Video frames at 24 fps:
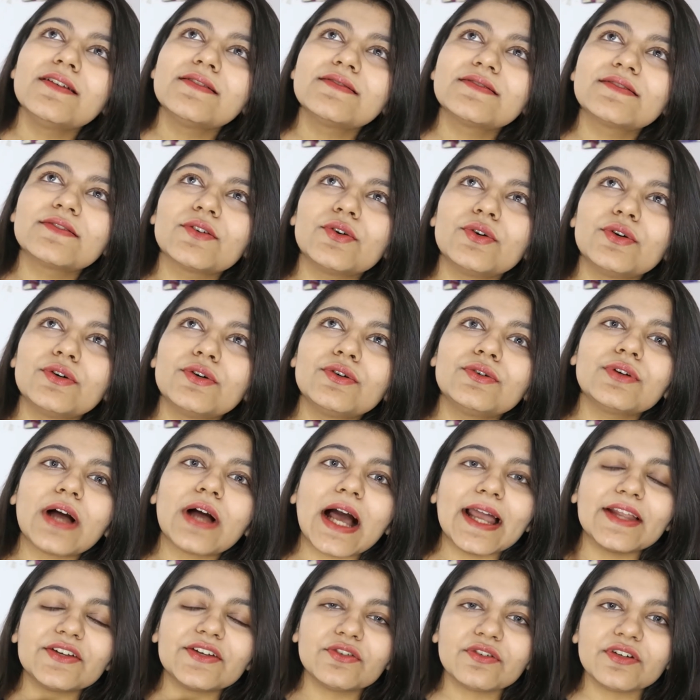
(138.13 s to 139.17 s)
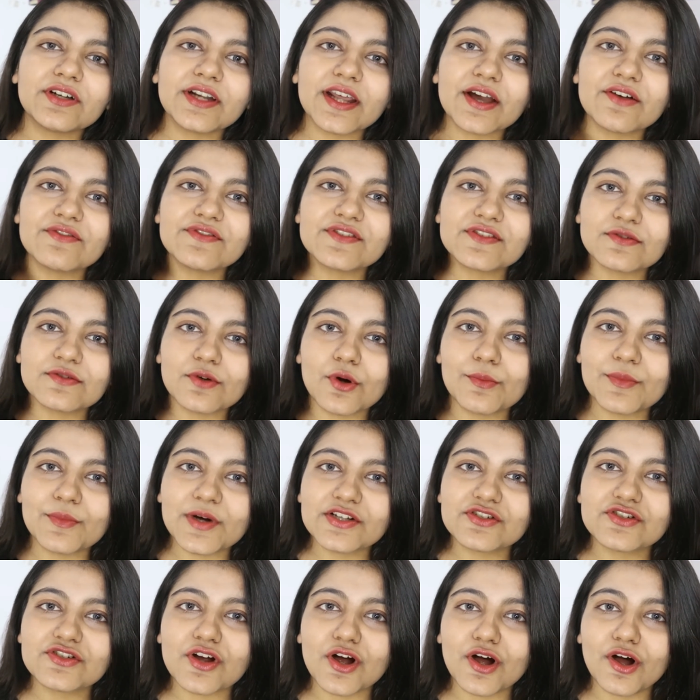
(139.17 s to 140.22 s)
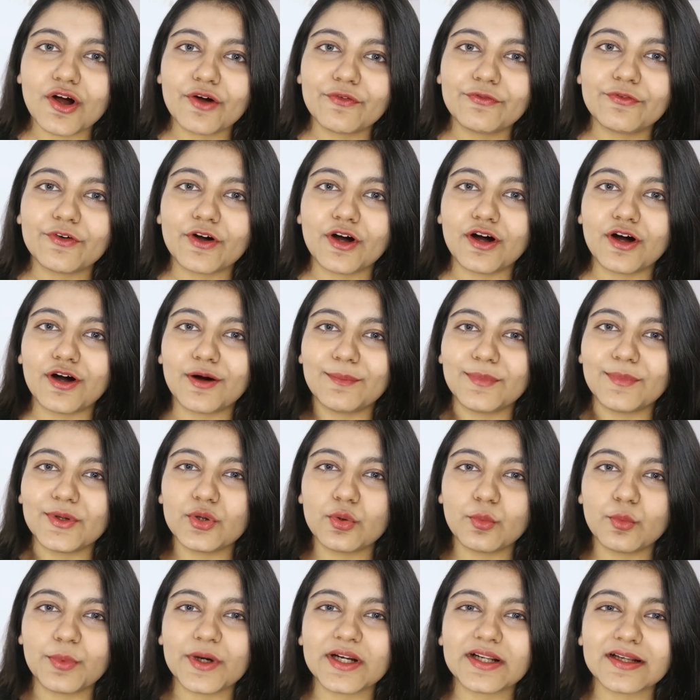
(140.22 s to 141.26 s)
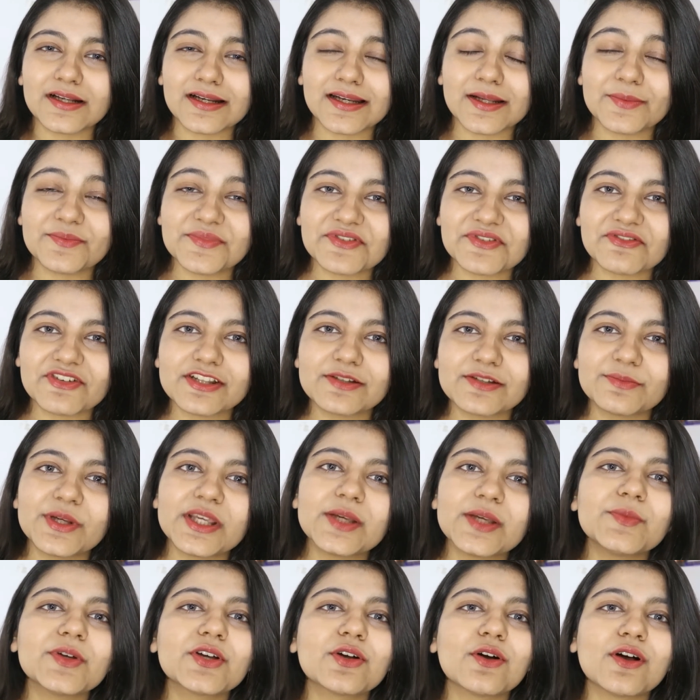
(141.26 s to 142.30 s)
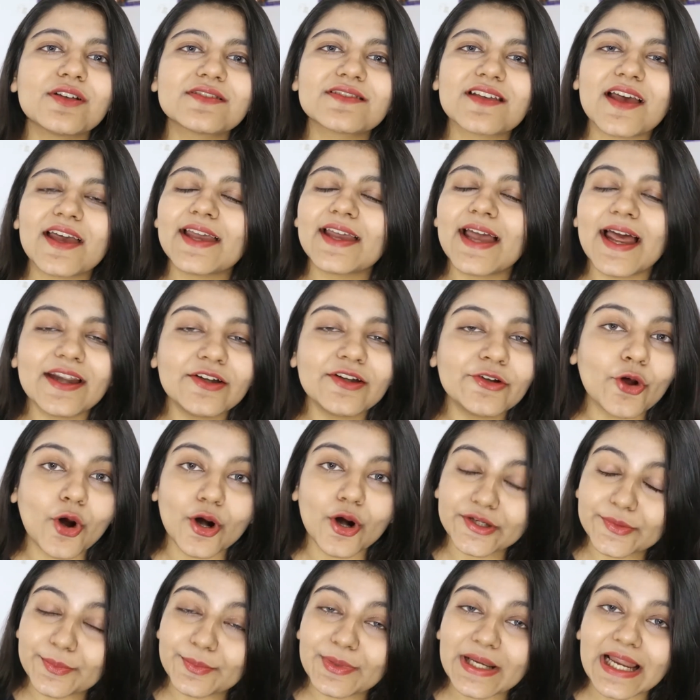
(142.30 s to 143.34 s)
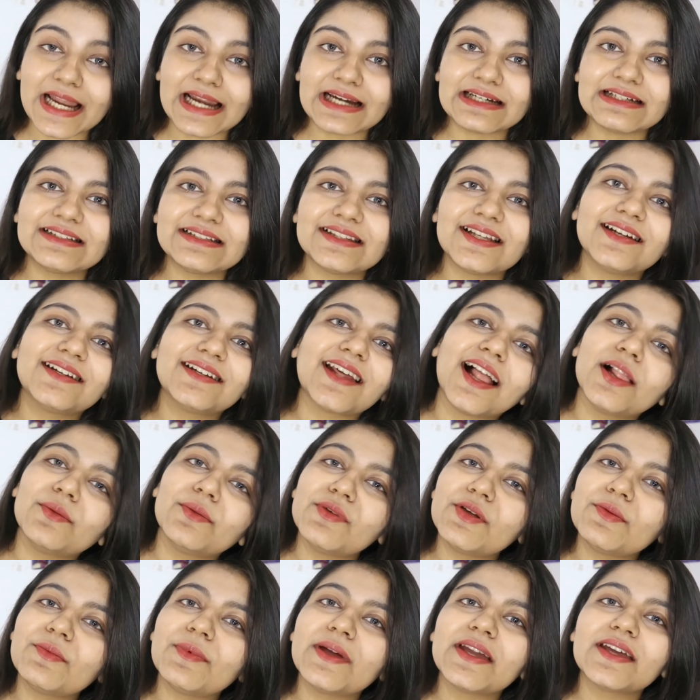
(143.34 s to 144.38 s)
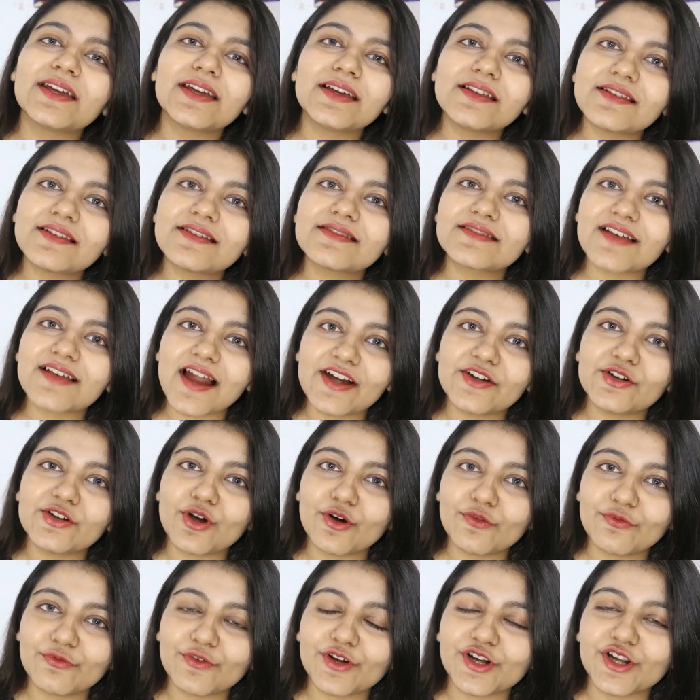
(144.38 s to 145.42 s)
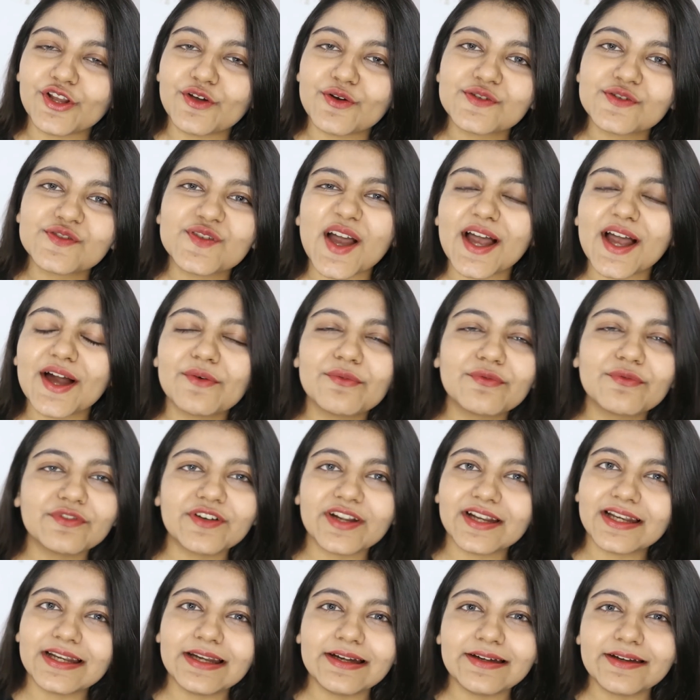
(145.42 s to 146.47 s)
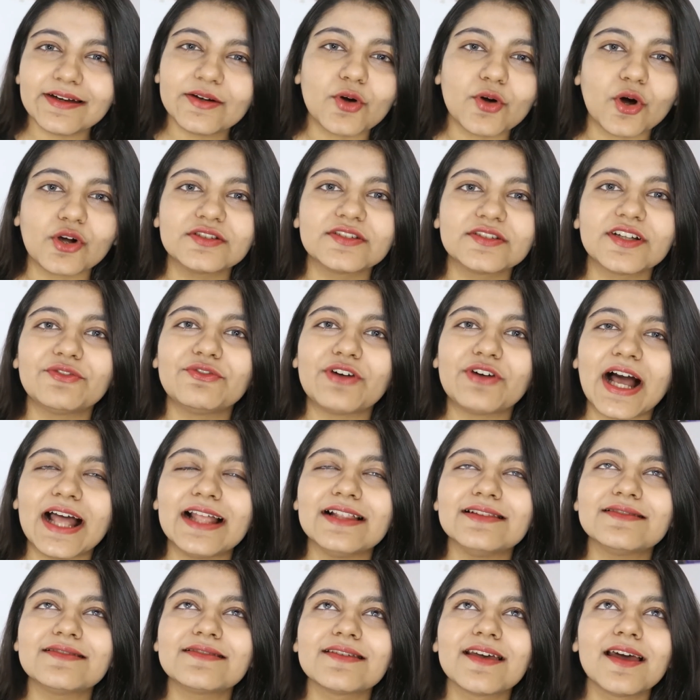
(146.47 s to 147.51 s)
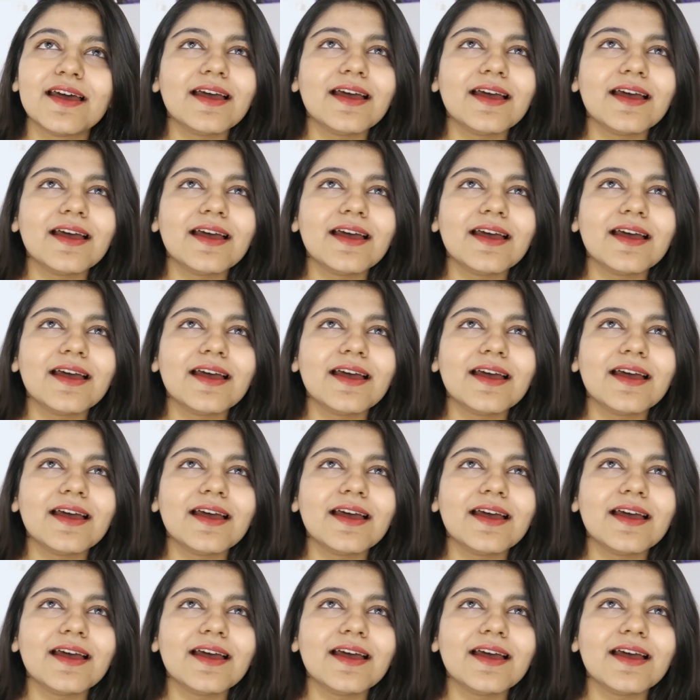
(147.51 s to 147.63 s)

So I don't have so much of blooper clips with me, because I had not planned that I'll be making this kind of video. So I have deleted all the files.